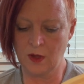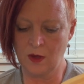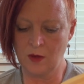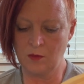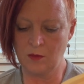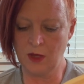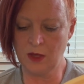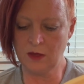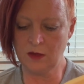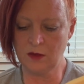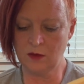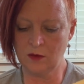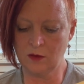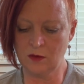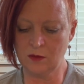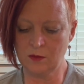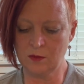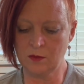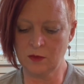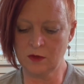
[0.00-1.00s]
Make no
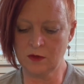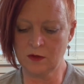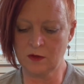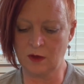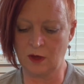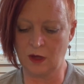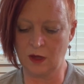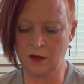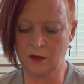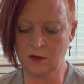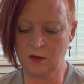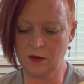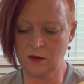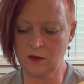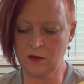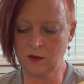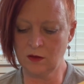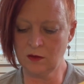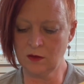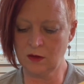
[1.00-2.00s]
mistake, these
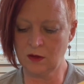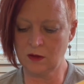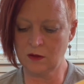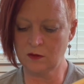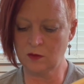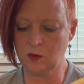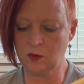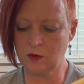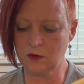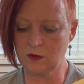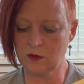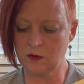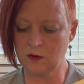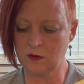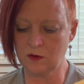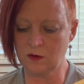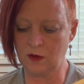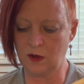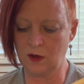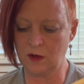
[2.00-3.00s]
are things which the
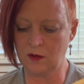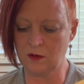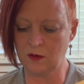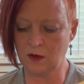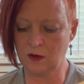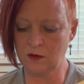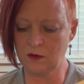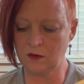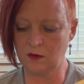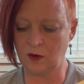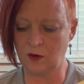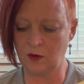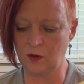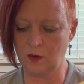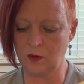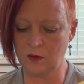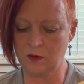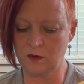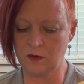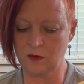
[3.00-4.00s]
state does owe
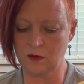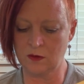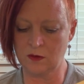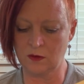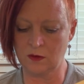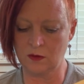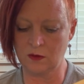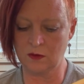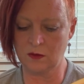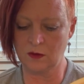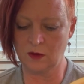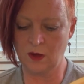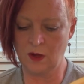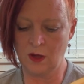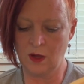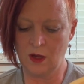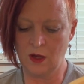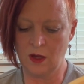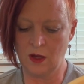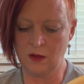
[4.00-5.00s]
its citizens,
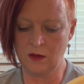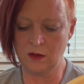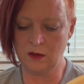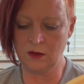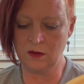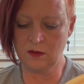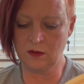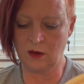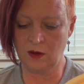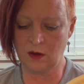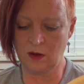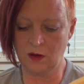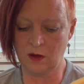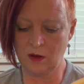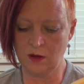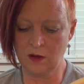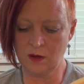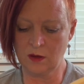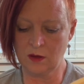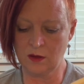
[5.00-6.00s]
and these
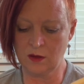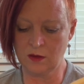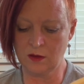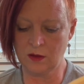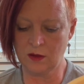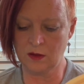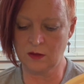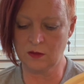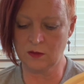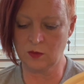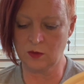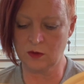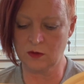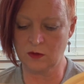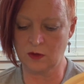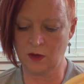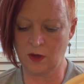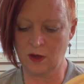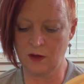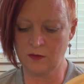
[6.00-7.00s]
are the things which
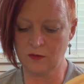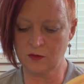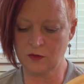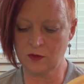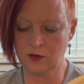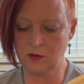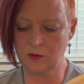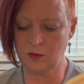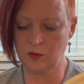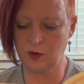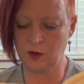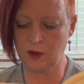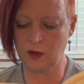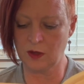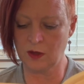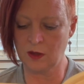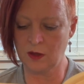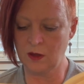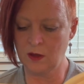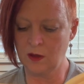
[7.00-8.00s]
life should
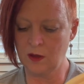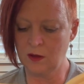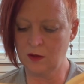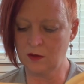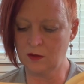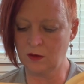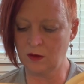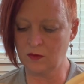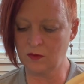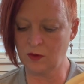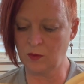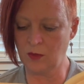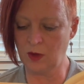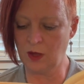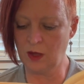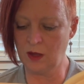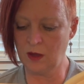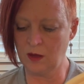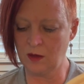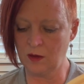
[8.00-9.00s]
bring to every
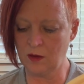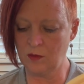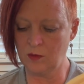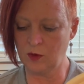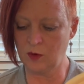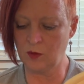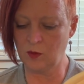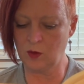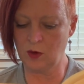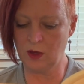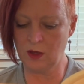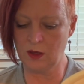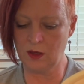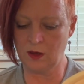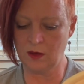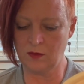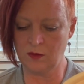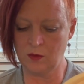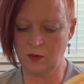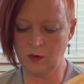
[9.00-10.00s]
man, but what
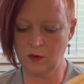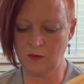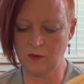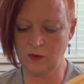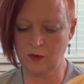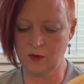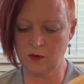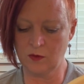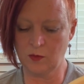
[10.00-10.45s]
of the reverse